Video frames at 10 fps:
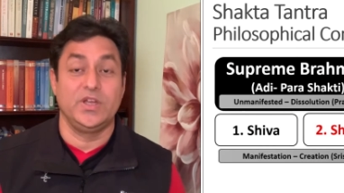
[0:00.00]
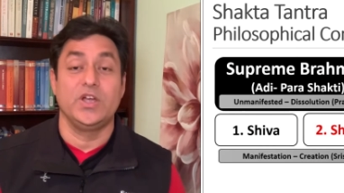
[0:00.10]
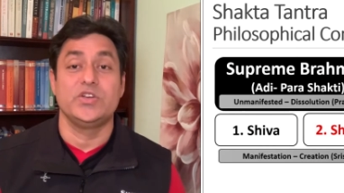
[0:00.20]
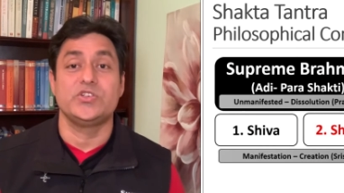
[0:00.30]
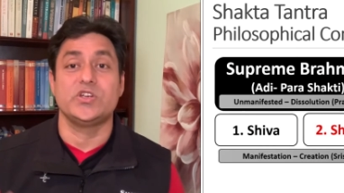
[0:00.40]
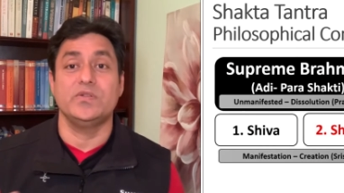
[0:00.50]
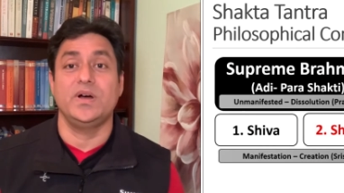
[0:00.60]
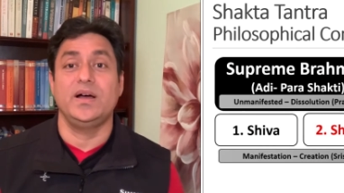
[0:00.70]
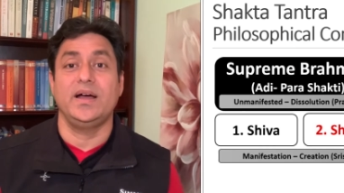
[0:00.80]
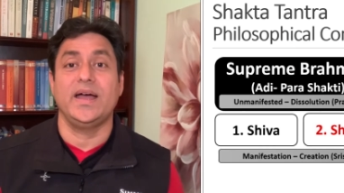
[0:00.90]

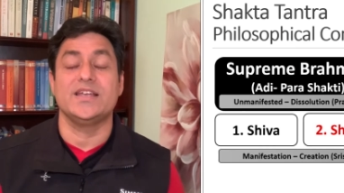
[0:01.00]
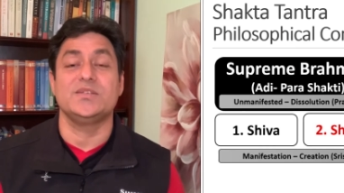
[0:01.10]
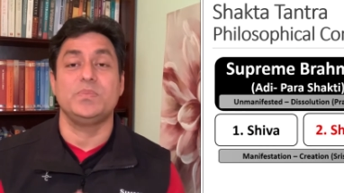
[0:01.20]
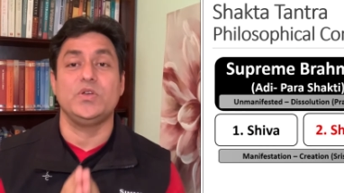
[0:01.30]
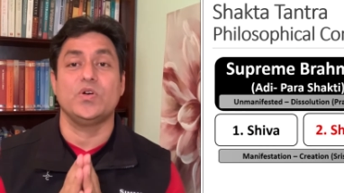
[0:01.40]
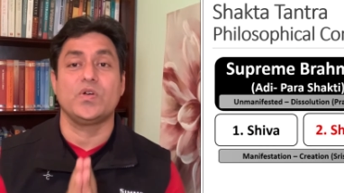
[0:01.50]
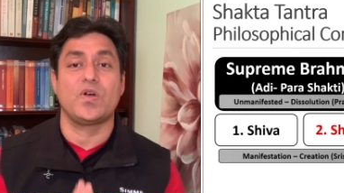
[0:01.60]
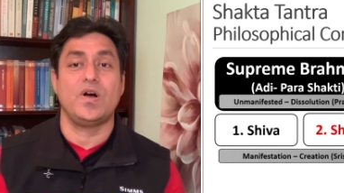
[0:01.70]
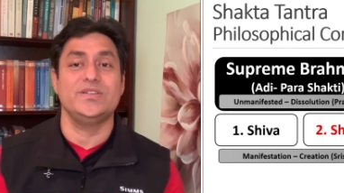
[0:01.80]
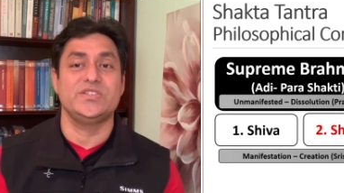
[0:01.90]
Shiva as pure
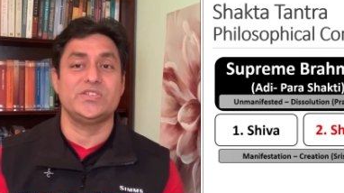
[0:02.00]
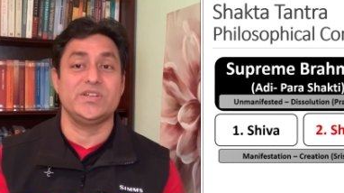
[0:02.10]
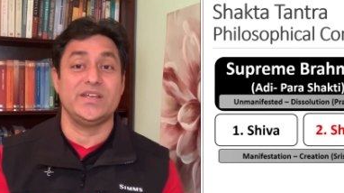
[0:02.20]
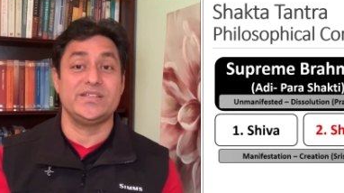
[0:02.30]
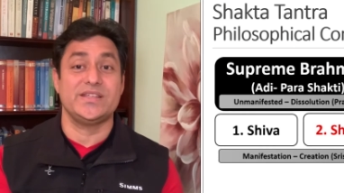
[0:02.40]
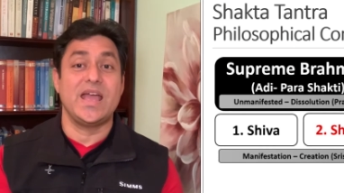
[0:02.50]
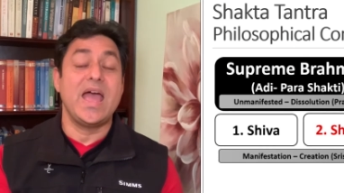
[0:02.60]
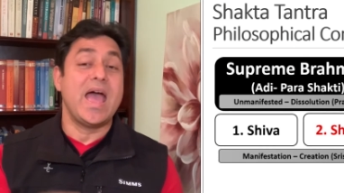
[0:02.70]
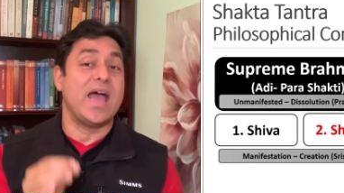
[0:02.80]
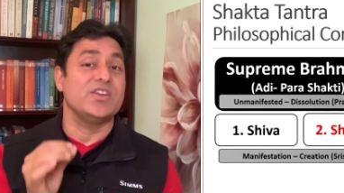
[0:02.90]
consciousness
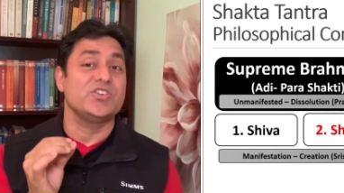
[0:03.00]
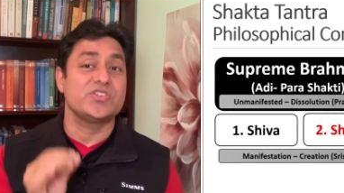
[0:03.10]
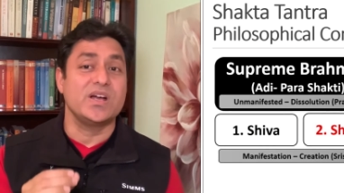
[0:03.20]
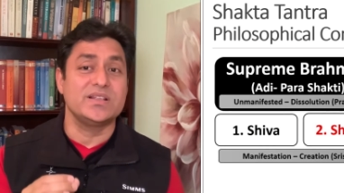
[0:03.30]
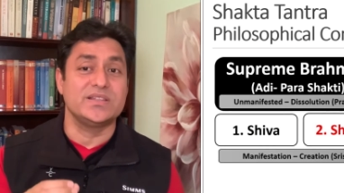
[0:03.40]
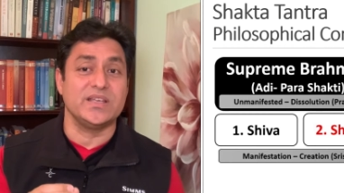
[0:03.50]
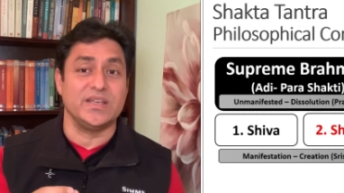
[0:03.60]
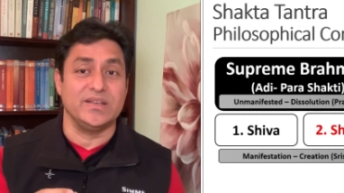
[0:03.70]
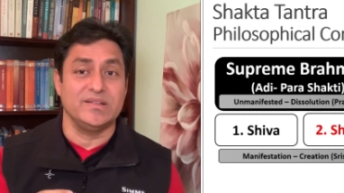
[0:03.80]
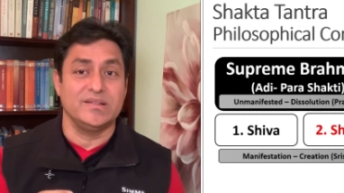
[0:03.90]
and
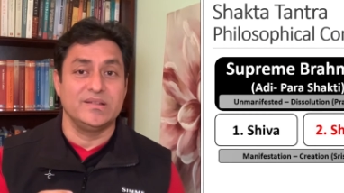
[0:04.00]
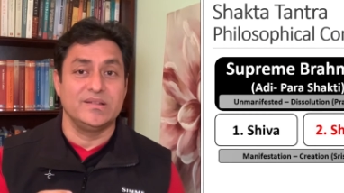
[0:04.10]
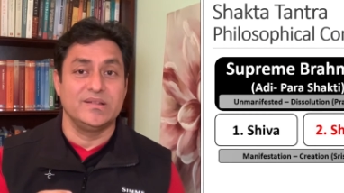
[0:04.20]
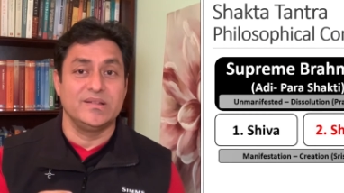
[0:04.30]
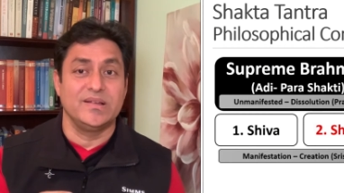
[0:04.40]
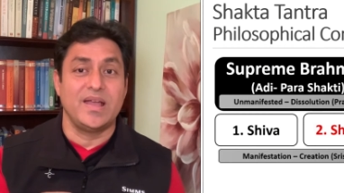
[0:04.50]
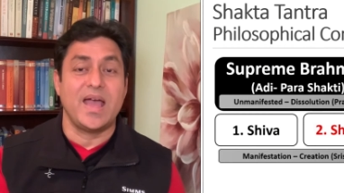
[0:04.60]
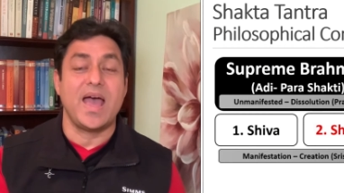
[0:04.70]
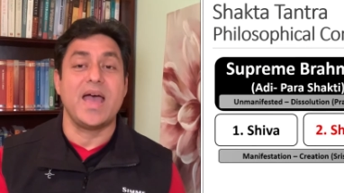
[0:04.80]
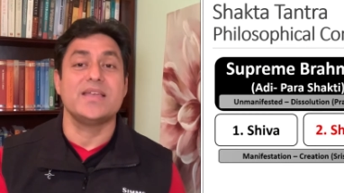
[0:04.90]
Shakti
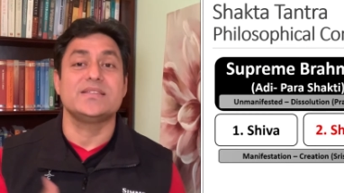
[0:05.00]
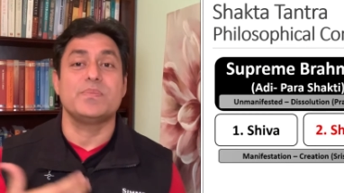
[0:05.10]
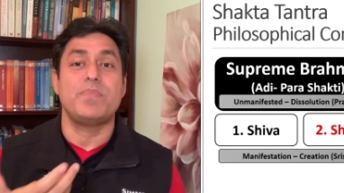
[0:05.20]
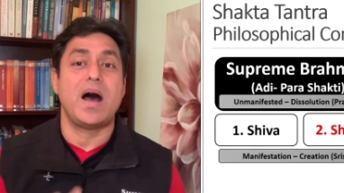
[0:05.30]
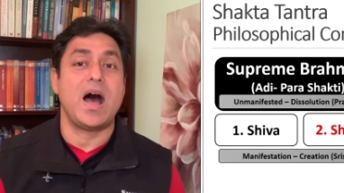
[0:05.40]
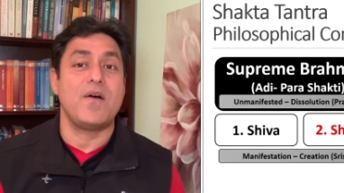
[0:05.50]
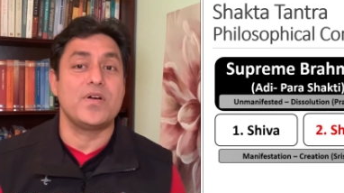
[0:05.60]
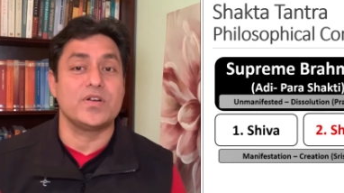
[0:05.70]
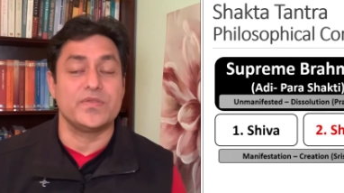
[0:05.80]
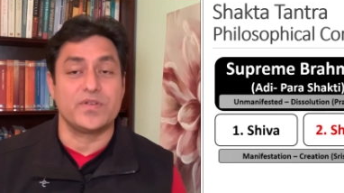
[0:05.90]
as the power of